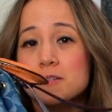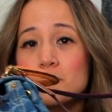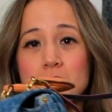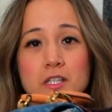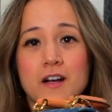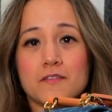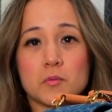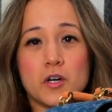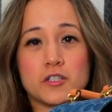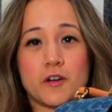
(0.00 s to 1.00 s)
are really
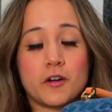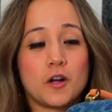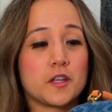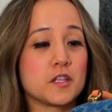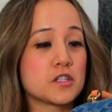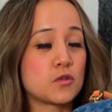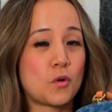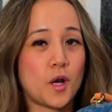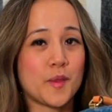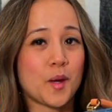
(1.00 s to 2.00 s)
comfortable. I tried it on in the
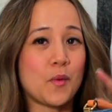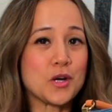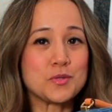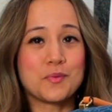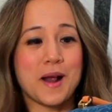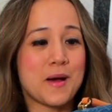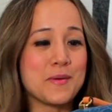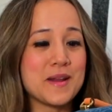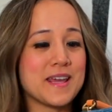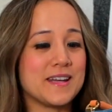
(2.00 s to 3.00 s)
store and like walked
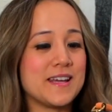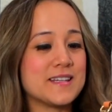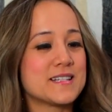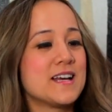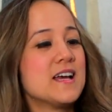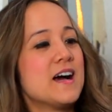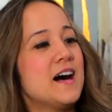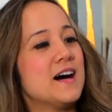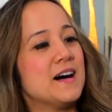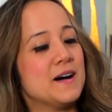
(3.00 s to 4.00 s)
around in it.
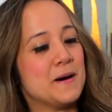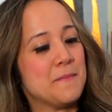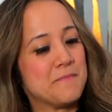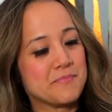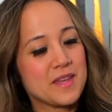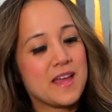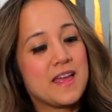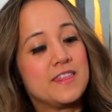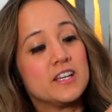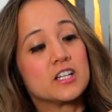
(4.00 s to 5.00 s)

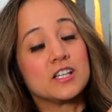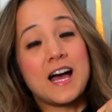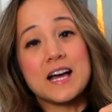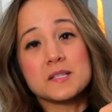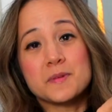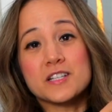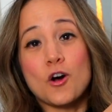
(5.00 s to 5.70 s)
The clasp is